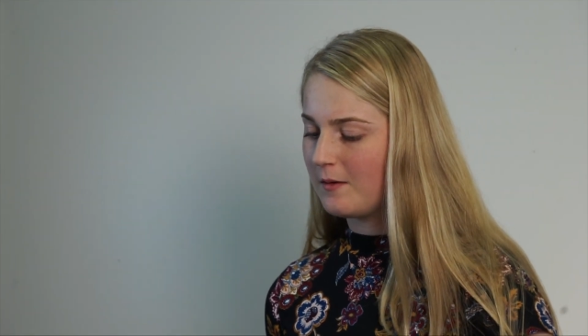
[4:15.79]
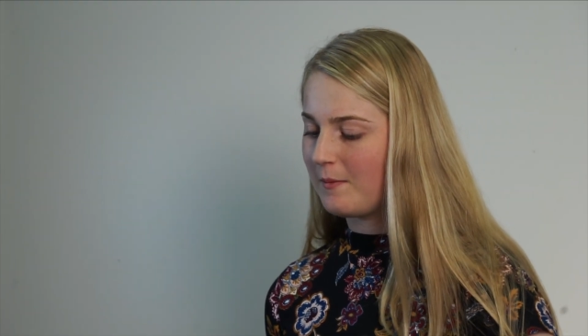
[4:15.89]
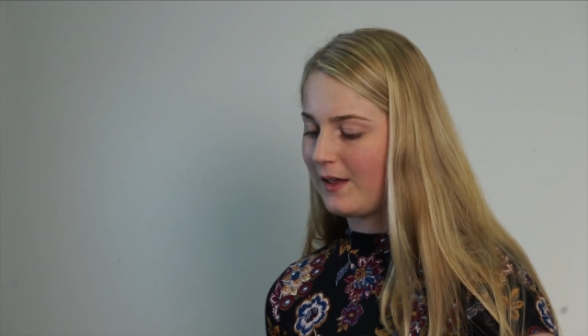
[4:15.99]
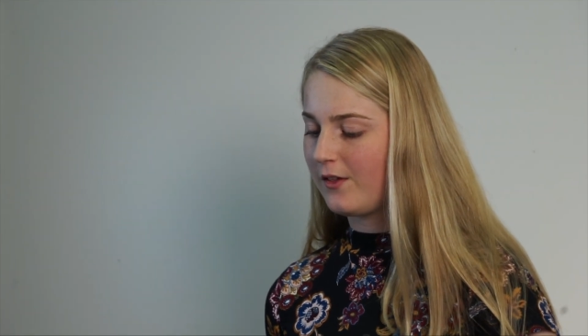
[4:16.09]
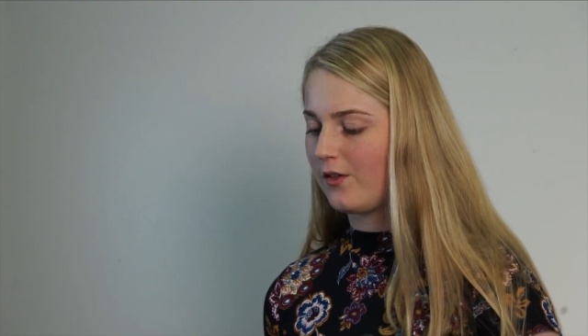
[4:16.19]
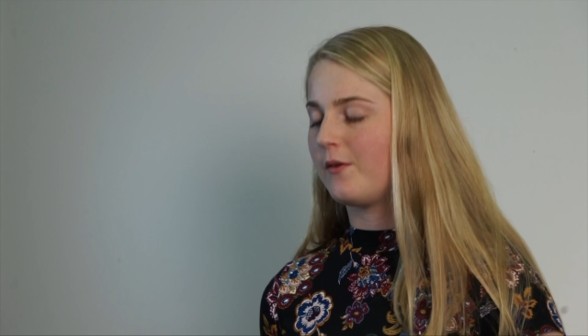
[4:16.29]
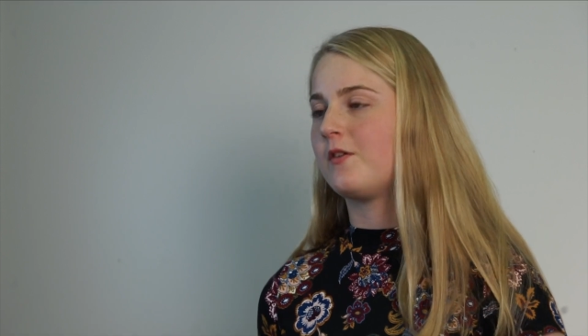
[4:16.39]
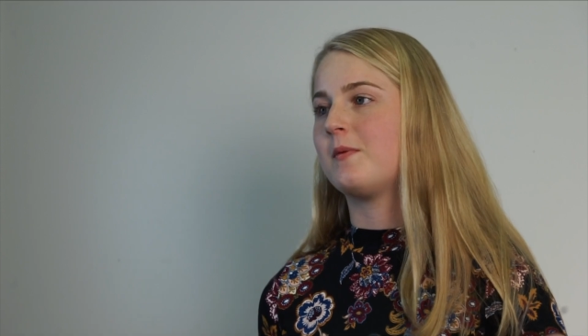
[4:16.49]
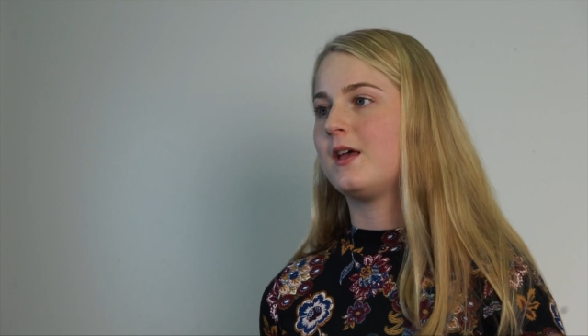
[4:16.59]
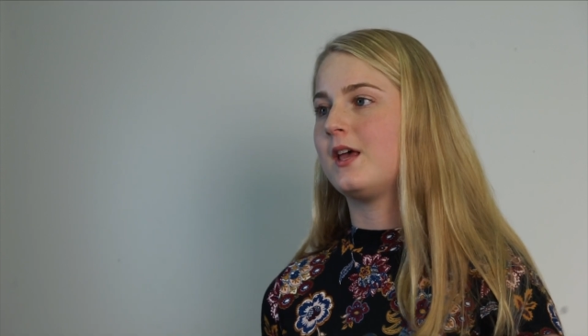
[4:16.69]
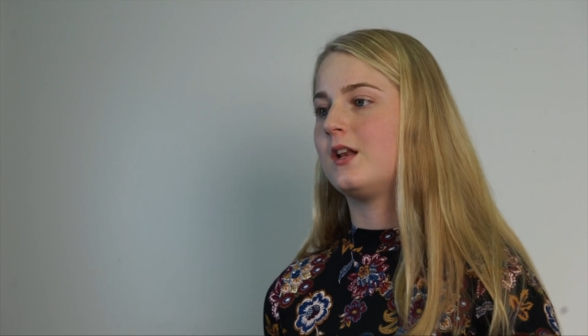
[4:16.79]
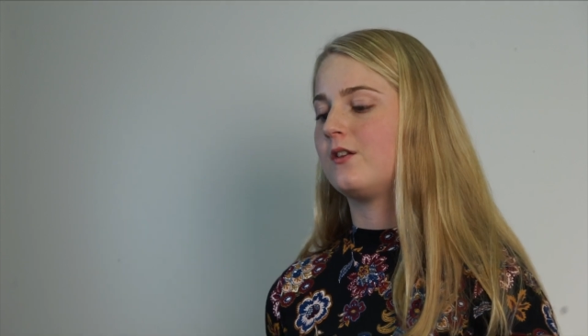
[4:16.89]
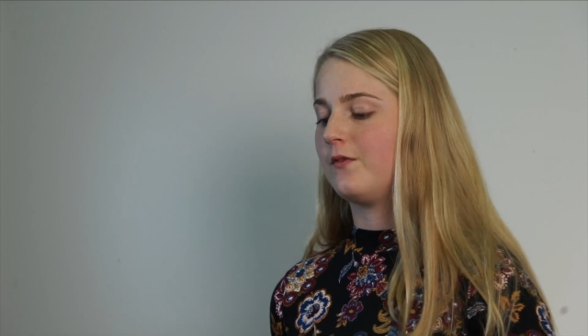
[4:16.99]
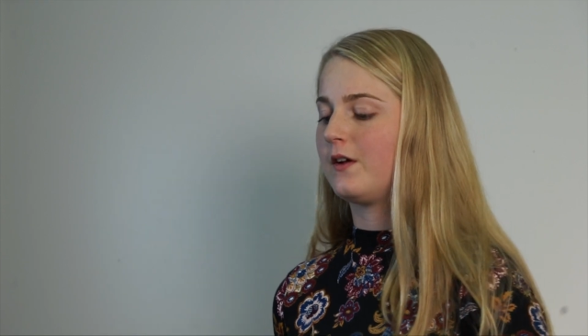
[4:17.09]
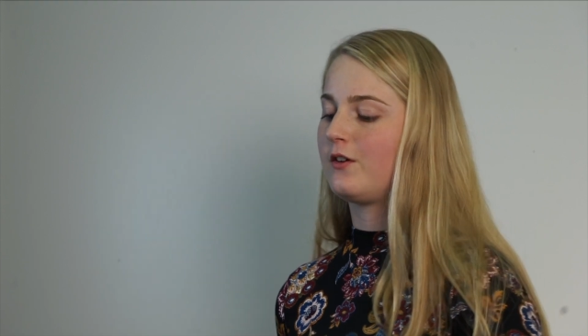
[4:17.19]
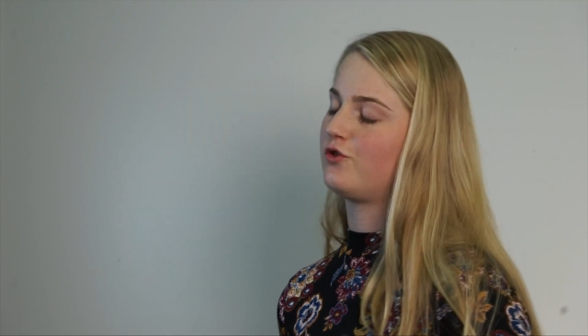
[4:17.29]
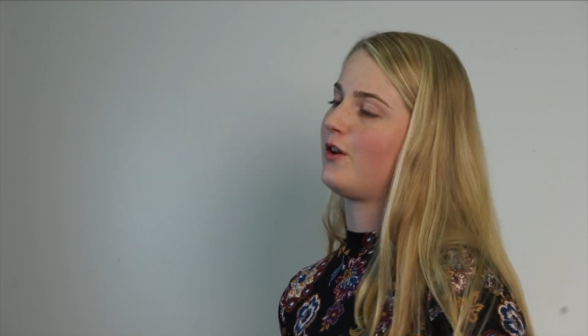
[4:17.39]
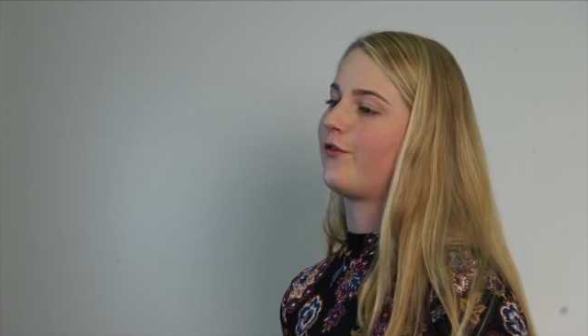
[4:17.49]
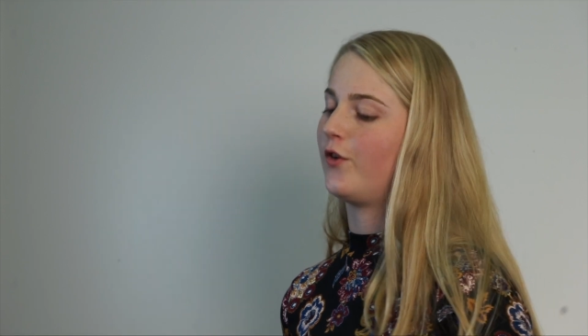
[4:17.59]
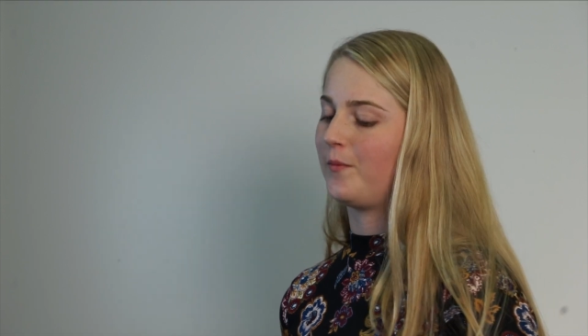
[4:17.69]
Math has always been very
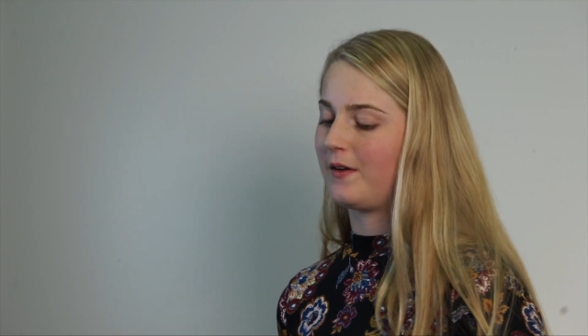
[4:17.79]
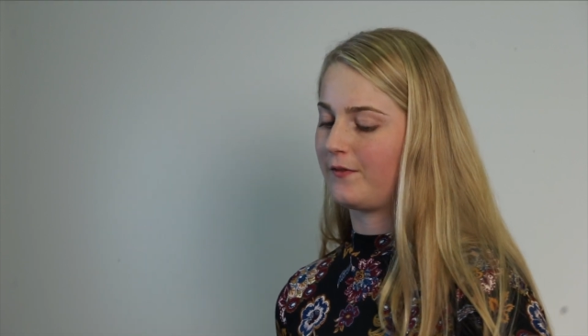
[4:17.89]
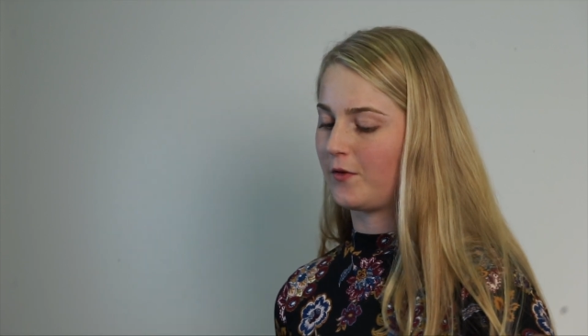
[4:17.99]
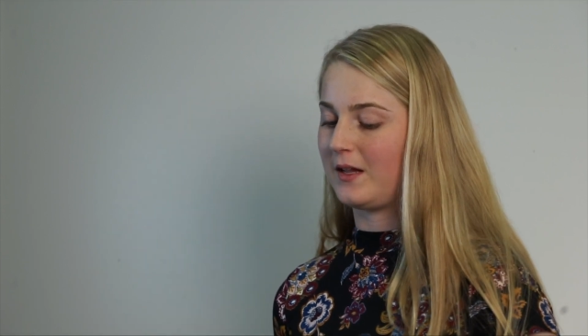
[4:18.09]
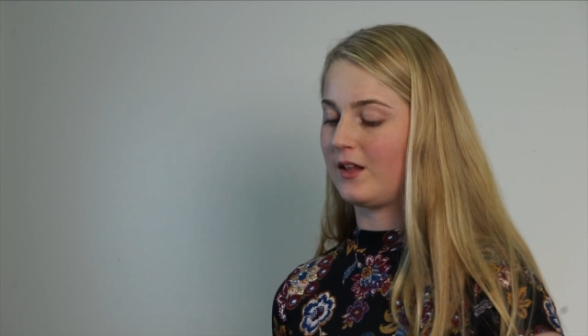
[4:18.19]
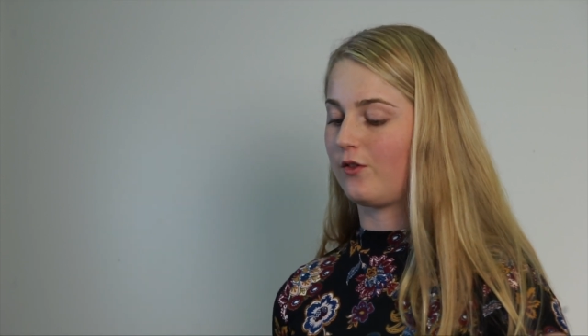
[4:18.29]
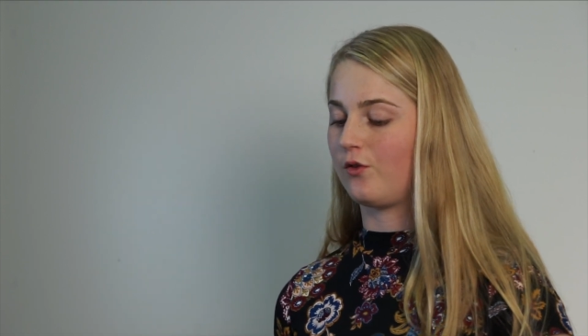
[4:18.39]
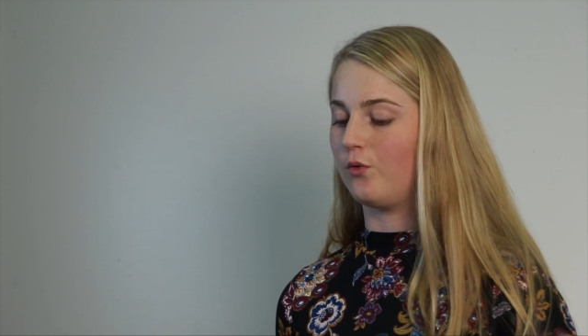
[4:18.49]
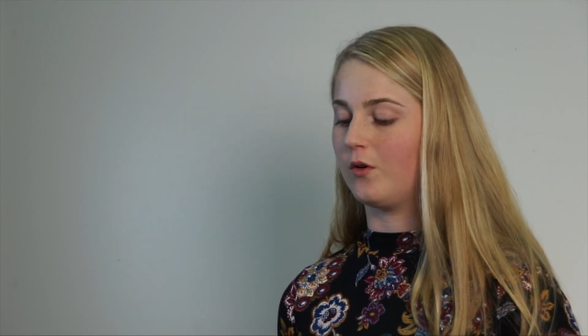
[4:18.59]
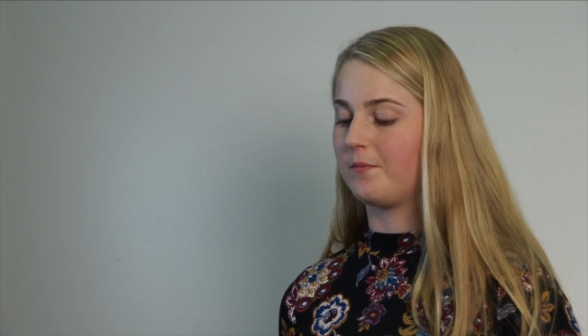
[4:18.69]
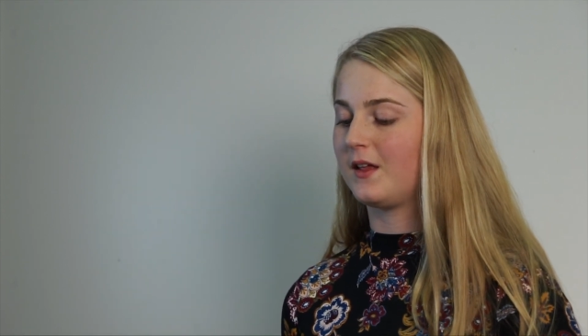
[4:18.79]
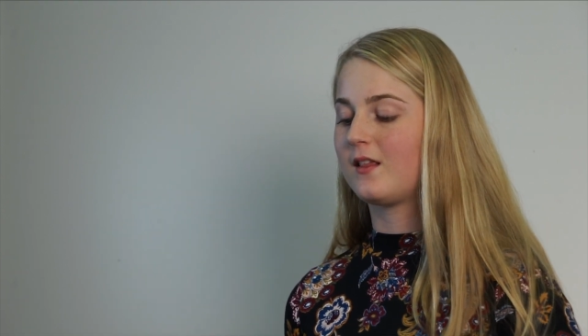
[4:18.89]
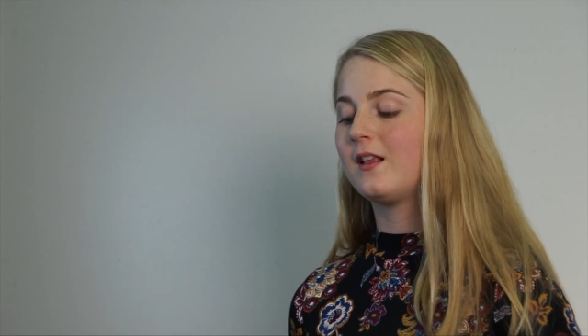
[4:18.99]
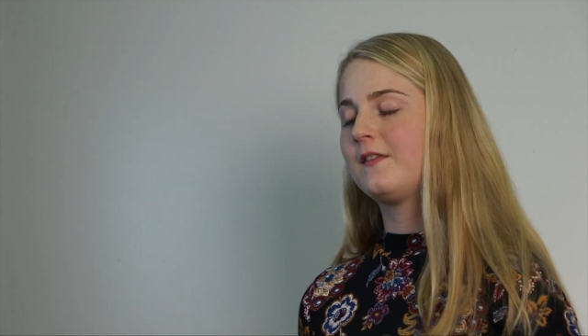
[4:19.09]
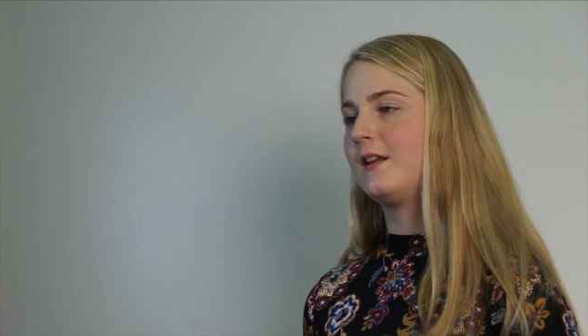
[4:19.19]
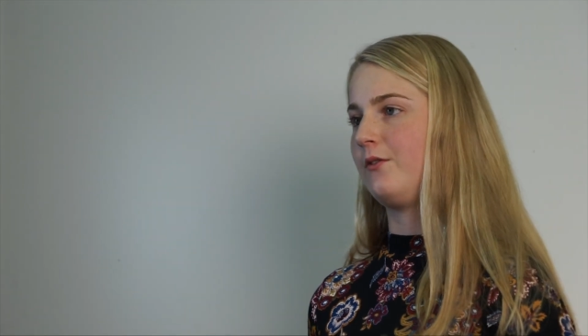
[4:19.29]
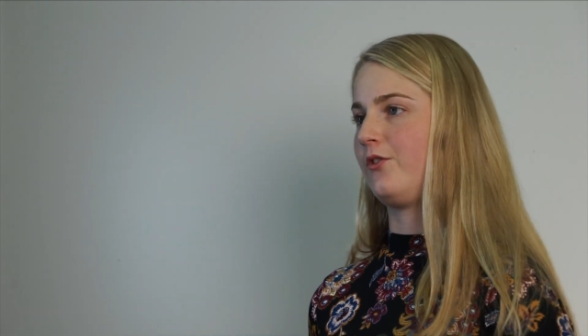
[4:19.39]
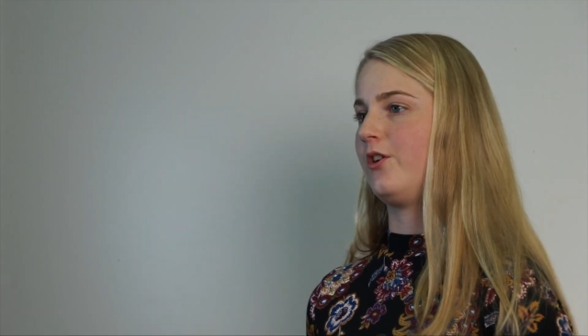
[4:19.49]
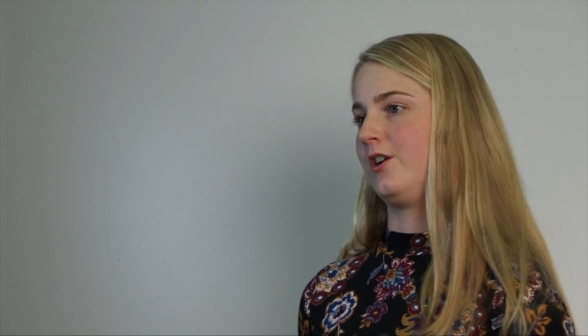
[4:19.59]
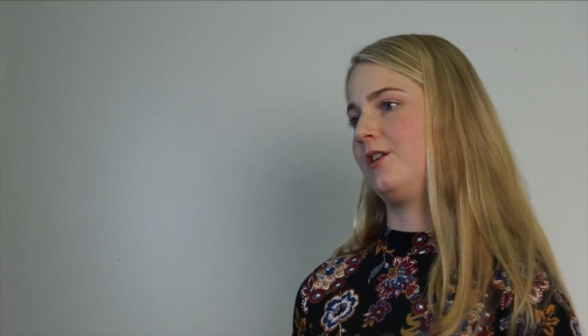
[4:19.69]
stressful for me in school. It's not that it
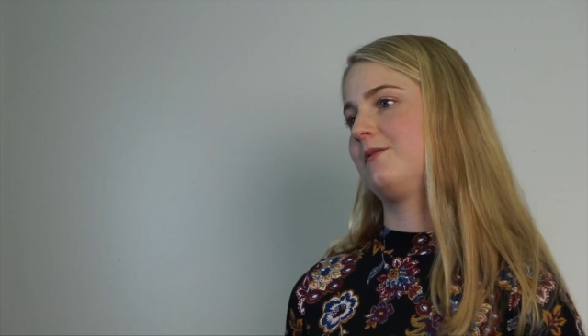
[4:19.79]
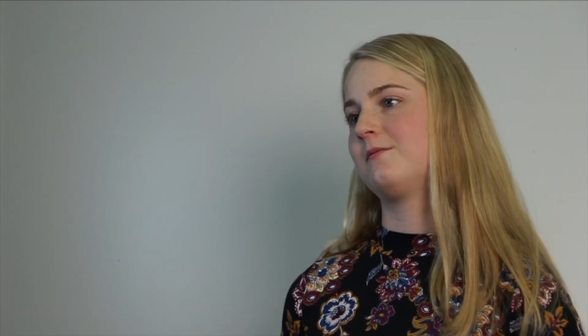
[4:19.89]
was hard.